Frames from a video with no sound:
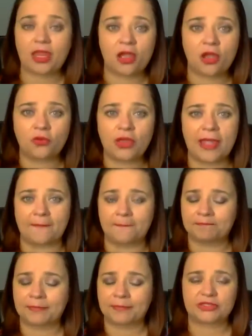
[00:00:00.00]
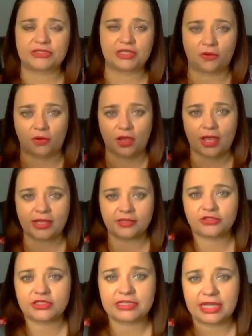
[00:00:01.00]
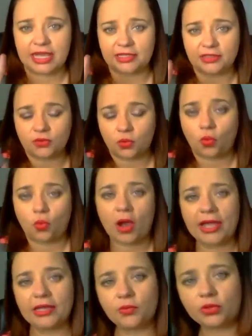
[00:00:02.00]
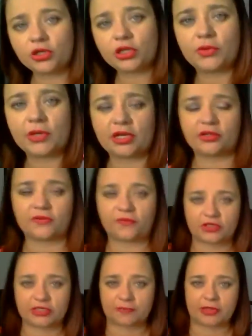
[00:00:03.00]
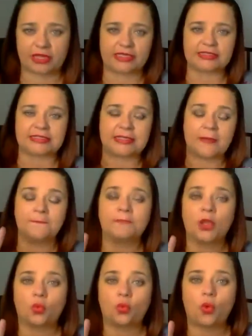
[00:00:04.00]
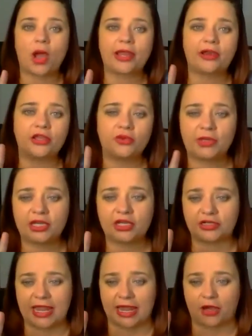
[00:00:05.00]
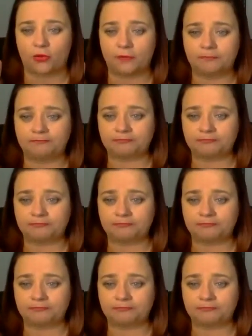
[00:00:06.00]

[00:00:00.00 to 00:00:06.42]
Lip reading: Okay, so I understand. Why were you here in the first place? Why are you here now?